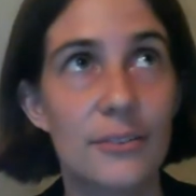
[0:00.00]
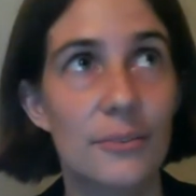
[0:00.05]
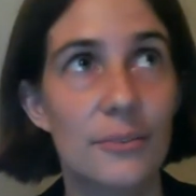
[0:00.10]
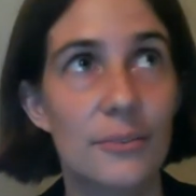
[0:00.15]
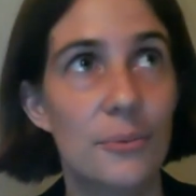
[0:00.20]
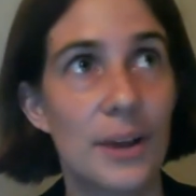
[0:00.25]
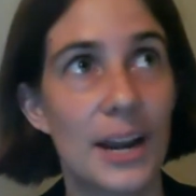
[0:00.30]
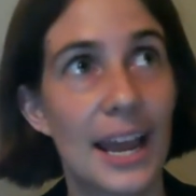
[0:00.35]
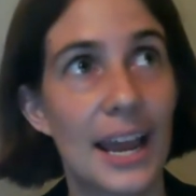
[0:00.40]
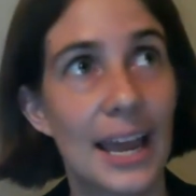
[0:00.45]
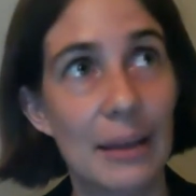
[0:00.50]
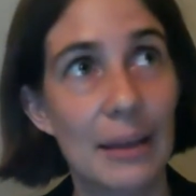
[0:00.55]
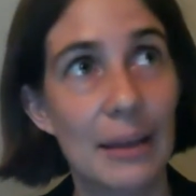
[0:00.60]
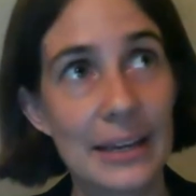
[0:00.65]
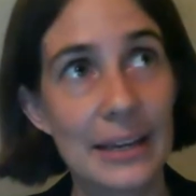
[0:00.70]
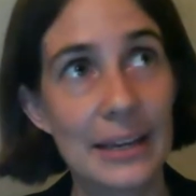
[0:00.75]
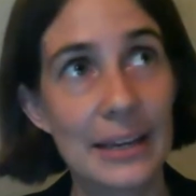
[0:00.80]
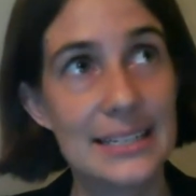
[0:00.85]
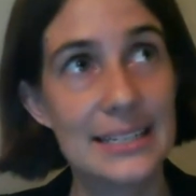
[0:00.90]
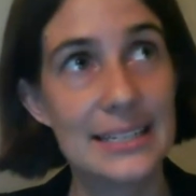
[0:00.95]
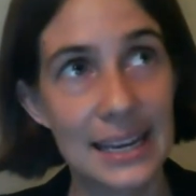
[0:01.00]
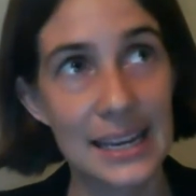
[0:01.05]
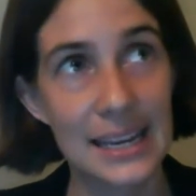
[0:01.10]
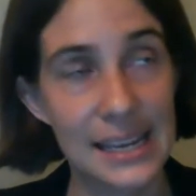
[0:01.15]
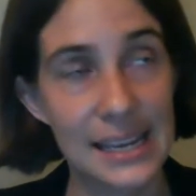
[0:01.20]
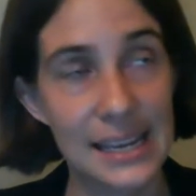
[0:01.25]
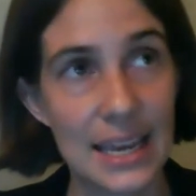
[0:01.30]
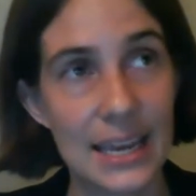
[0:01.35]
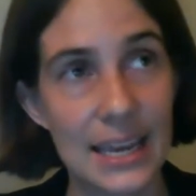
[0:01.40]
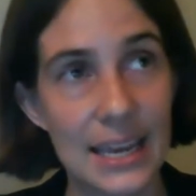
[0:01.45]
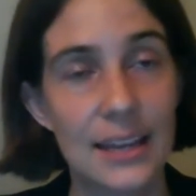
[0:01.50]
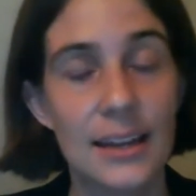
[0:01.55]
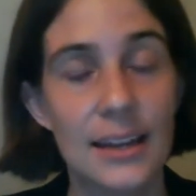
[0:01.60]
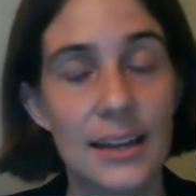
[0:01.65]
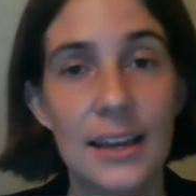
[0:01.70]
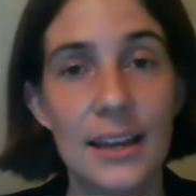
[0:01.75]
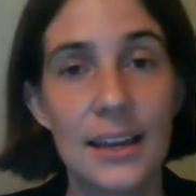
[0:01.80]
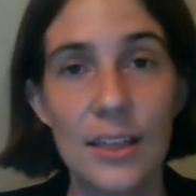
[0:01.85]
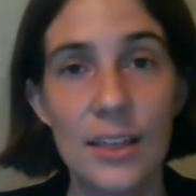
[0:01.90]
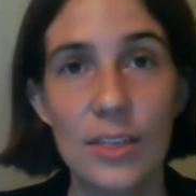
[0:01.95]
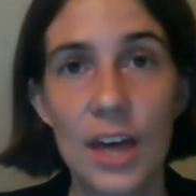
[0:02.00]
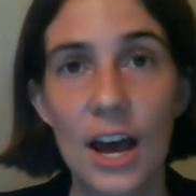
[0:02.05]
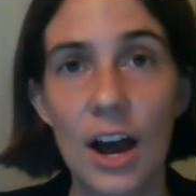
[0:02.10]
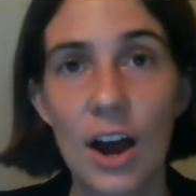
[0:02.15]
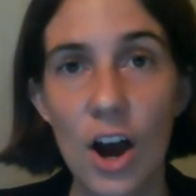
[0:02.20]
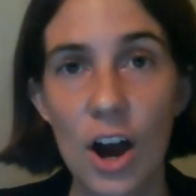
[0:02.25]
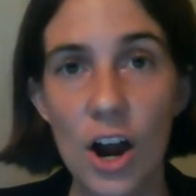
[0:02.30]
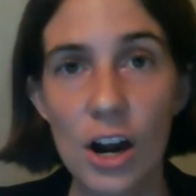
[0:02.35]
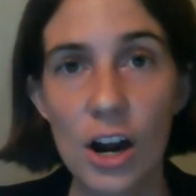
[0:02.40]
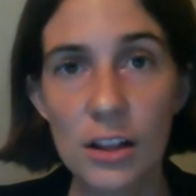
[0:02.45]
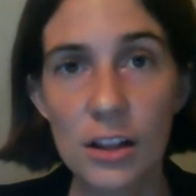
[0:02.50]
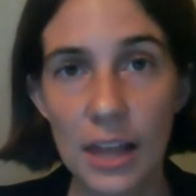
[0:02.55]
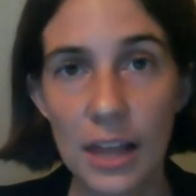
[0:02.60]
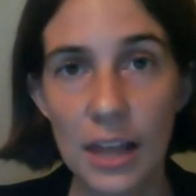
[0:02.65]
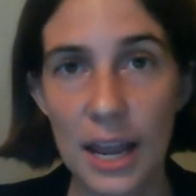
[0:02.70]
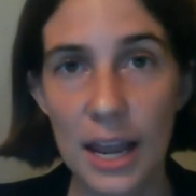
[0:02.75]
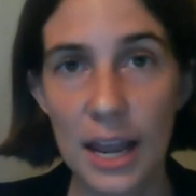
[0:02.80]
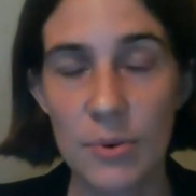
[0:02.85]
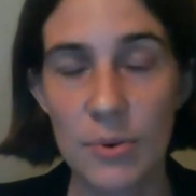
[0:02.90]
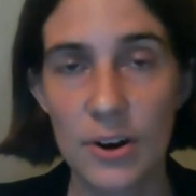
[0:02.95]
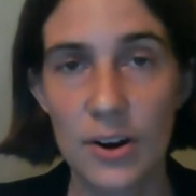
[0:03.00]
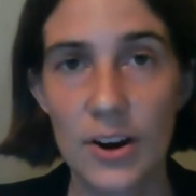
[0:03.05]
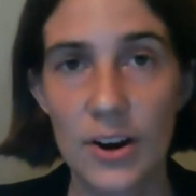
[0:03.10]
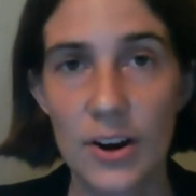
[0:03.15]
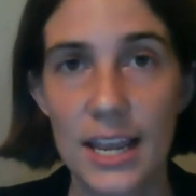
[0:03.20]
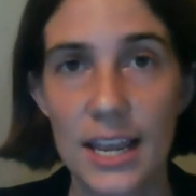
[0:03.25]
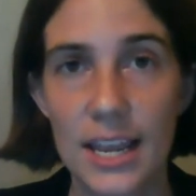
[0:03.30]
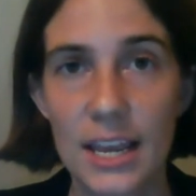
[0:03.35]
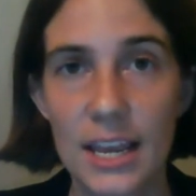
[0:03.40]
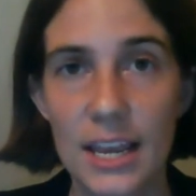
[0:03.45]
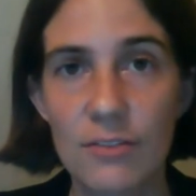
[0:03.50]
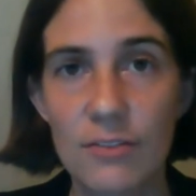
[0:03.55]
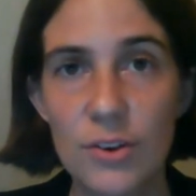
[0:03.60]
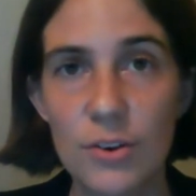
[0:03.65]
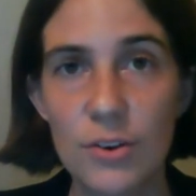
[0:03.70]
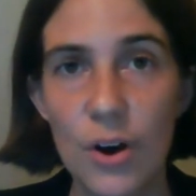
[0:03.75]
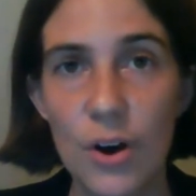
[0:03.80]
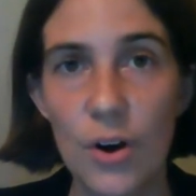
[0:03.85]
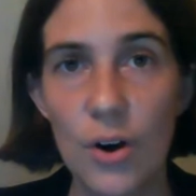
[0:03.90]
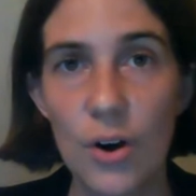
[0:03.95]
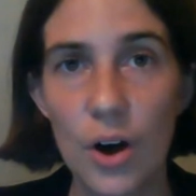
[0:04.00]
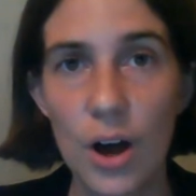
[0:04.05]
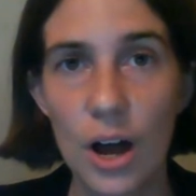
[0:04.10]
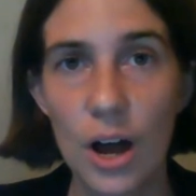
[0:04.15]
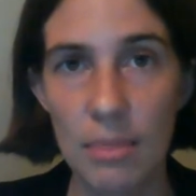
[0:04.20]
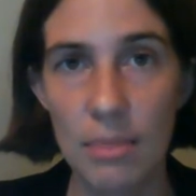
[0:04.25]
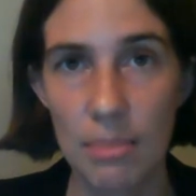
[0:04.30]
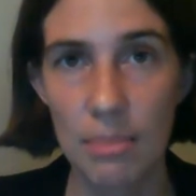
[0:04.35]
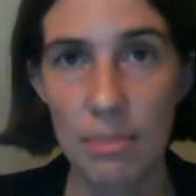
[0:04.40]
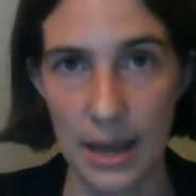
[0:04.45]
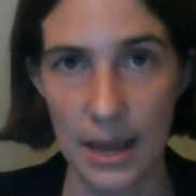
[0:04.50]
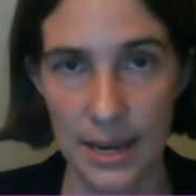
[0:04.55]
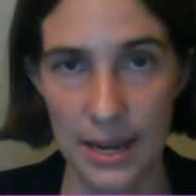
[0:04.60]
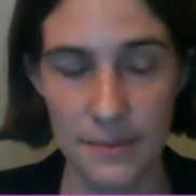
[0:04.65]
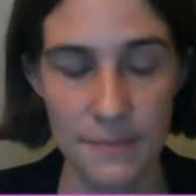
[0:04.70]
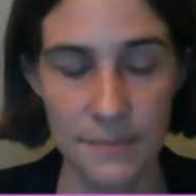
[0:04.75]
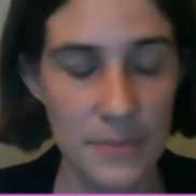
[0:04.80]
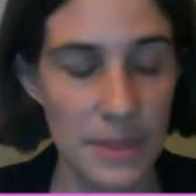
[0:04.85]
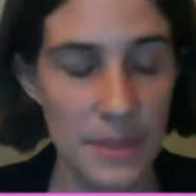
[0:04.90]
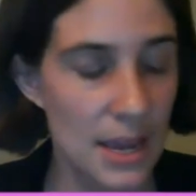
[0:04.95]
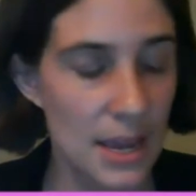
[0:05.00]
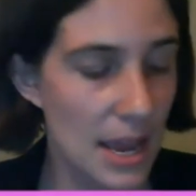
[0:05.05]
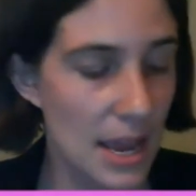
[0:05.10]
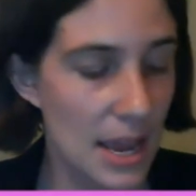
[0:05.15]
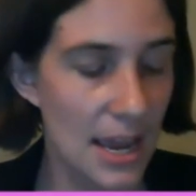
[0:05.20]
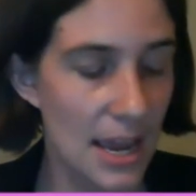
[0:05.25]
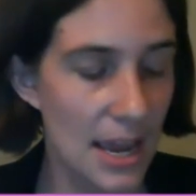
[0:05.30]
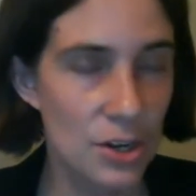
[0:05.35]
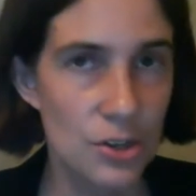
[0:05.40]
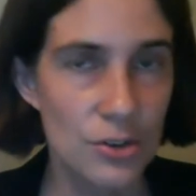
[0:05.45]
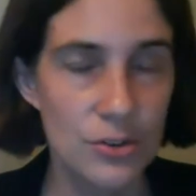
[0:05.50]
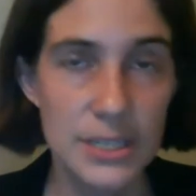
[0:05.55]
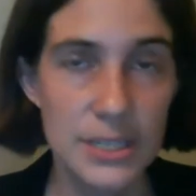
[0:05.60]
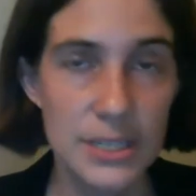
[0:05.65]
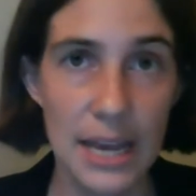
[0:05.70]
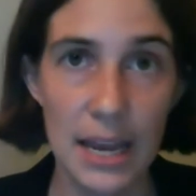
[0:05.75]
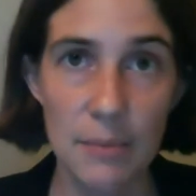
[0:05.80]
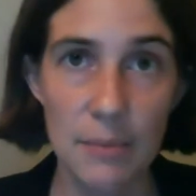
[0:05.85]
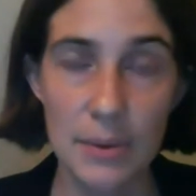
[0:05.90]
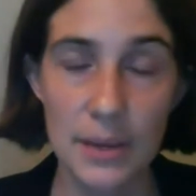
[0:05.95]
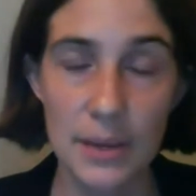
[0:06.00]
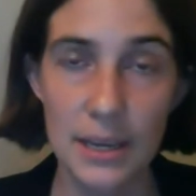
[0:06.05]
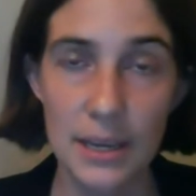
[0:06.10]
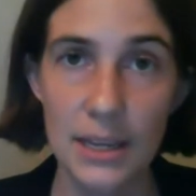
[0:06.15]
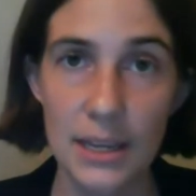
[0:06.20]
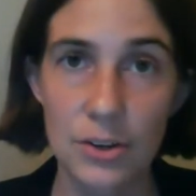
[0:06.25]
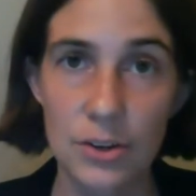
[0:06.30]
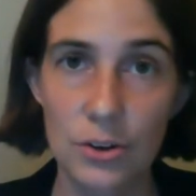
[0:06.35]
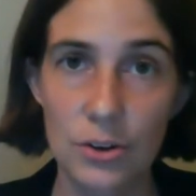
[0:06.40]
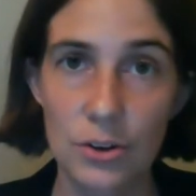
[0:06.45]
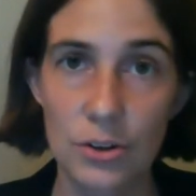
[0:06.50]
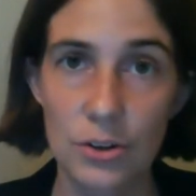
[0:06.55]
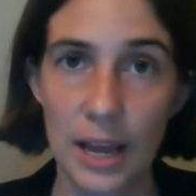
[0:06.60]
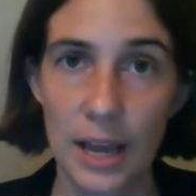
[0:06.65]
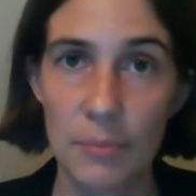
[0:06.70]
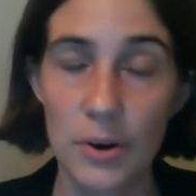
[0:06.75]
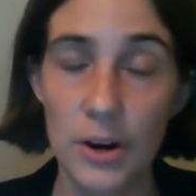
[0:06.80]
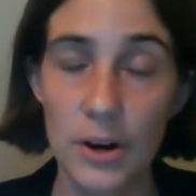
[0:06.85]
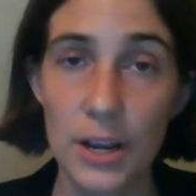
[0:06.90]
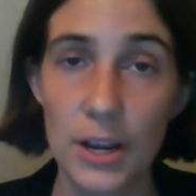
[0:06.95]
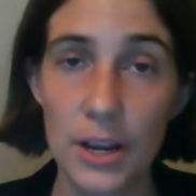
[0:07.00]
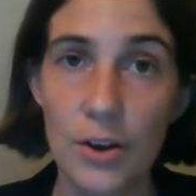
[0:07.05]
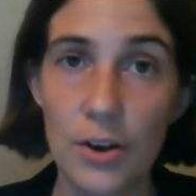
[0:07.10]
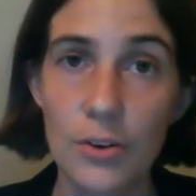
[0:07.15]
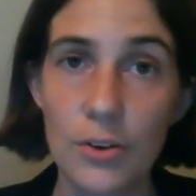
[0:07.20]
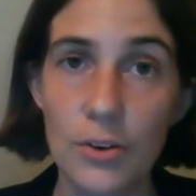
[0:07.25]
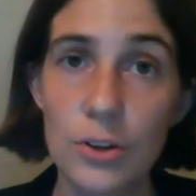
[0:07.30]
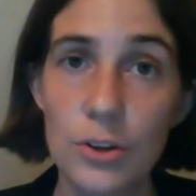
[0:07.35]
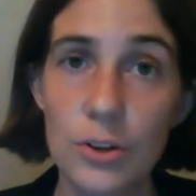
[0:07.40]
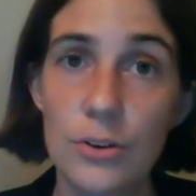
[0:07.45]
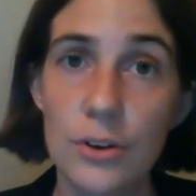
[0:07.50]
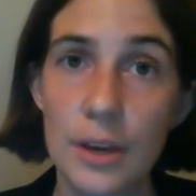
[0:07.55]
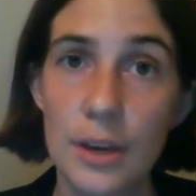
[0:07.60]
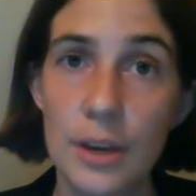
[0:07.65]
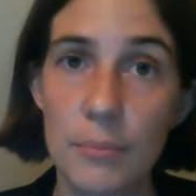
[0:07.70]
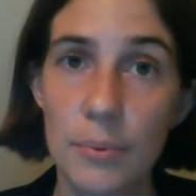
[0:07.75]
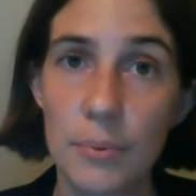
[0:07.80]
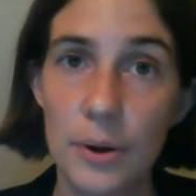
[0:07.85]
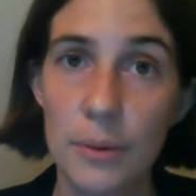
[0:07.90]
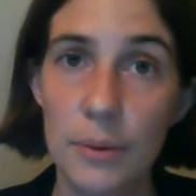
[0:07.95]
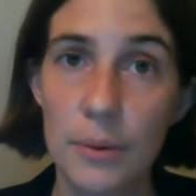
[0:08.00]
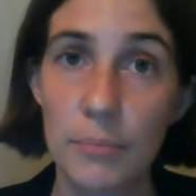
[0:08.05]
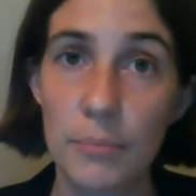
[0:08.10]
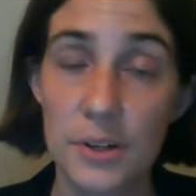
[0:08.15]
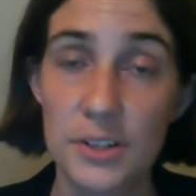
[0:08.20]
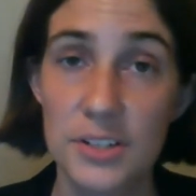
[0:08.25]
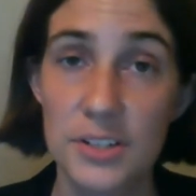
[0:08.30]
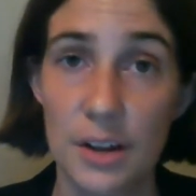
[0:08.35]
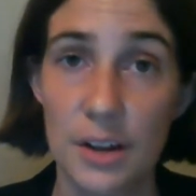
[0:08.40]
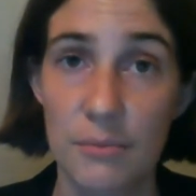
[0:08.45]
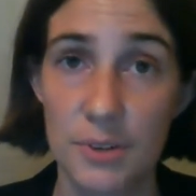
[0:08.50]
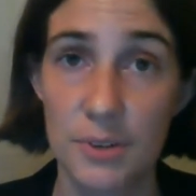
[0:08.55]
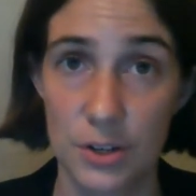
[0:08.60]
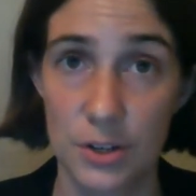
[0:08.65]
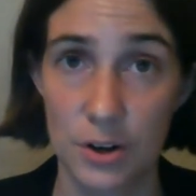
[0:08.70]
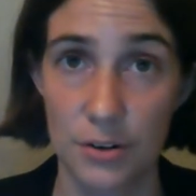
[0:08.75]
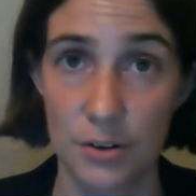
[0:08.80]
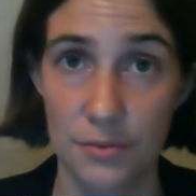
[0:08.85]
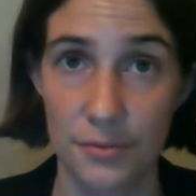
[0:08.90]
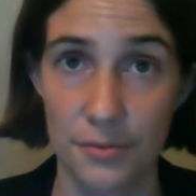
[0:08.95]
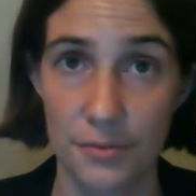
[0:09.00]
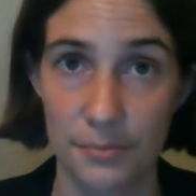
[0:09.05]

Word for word: when I had my second kid that our library, if you go online and you type in your library code, you can put books on reserve.